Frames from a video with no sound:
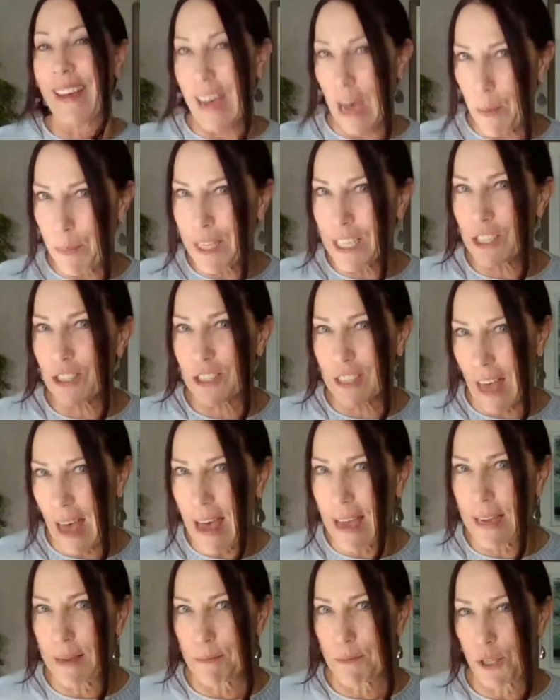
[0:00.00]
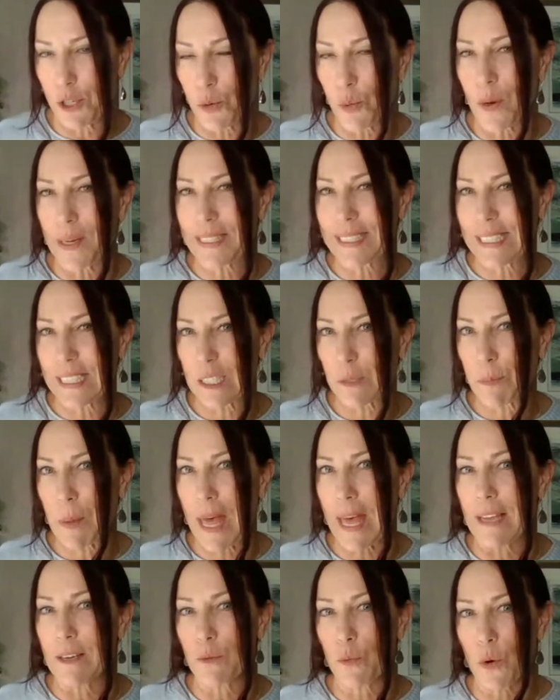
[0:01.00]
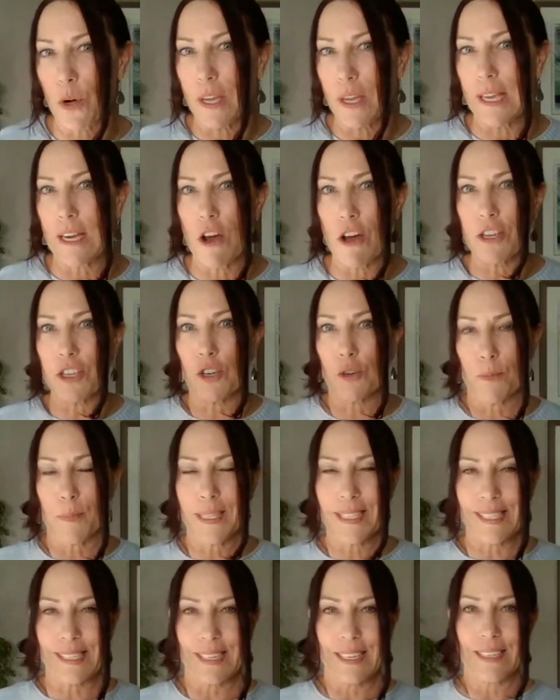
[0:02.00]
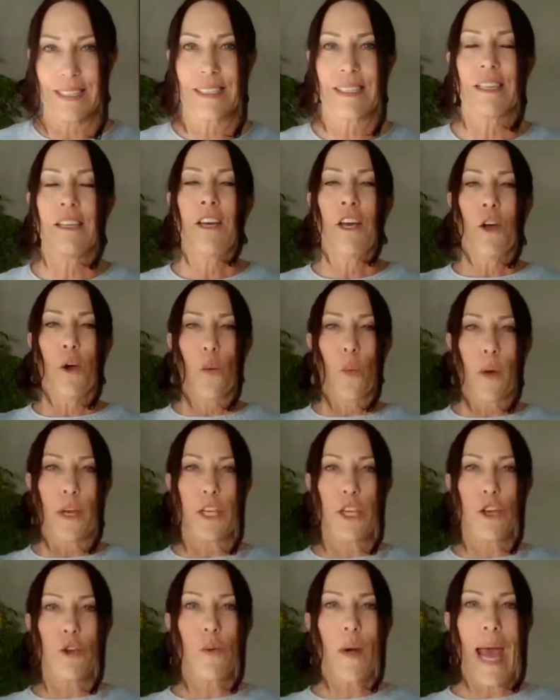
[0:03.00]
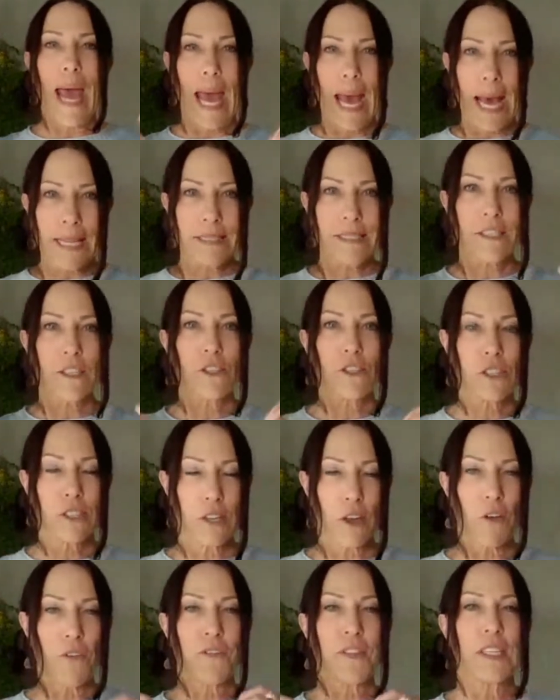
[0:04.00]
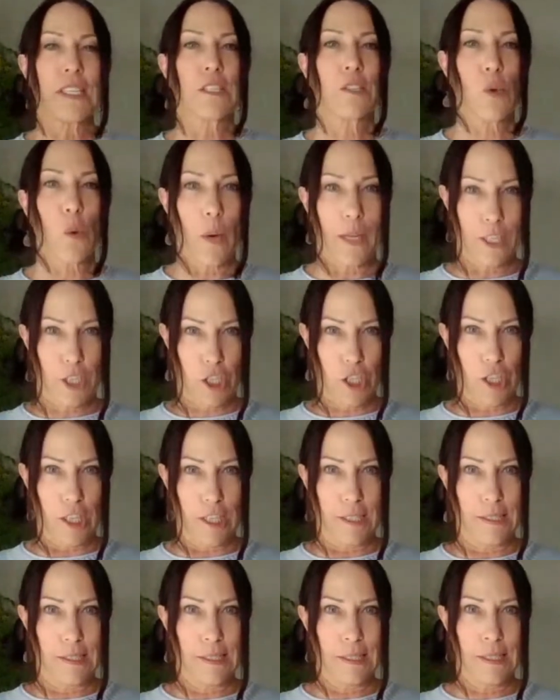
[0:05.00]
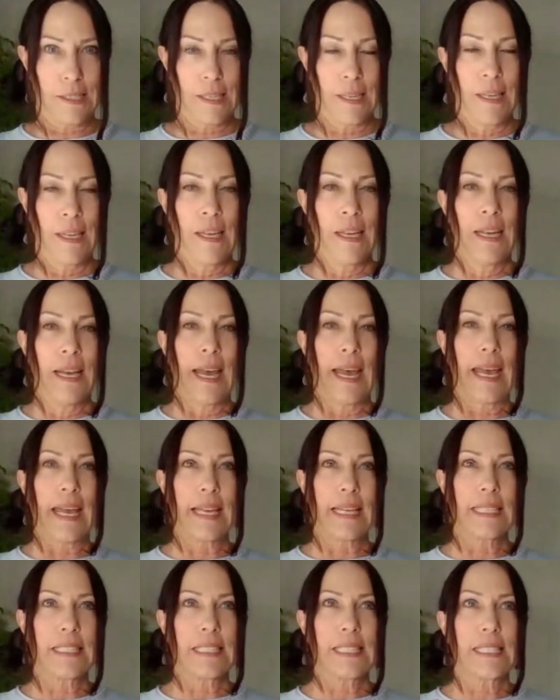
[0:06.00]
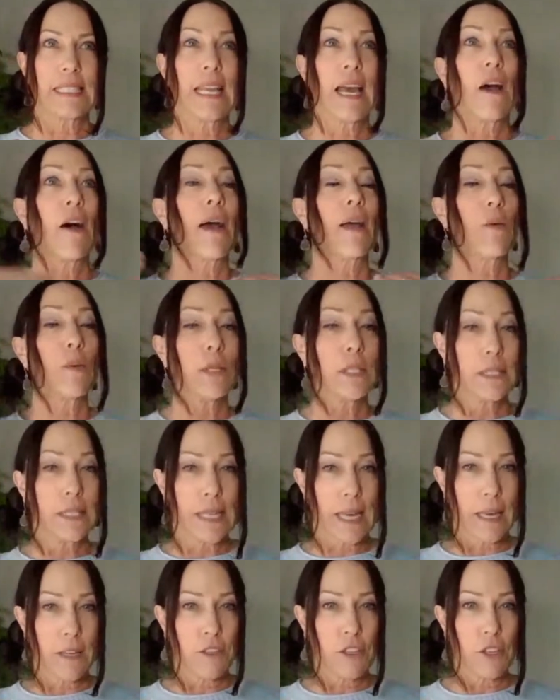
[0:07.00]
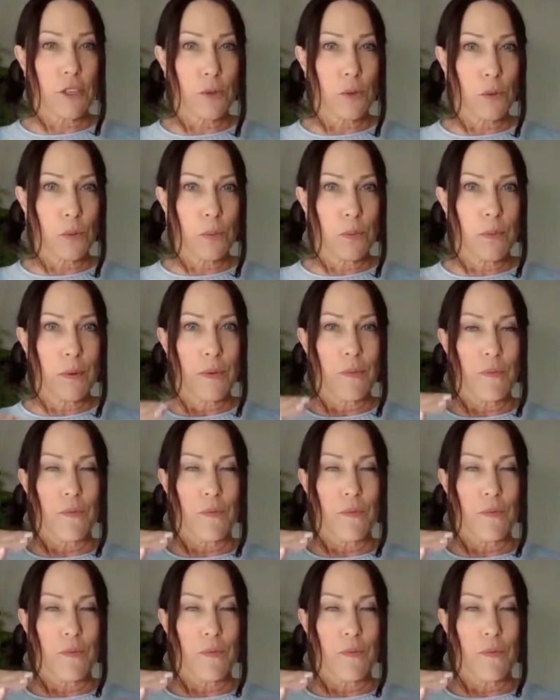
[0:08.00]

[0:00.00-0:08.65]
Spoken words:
how much time do you want to spend working on your business? When you ask yourself these questions, and now I will tell you,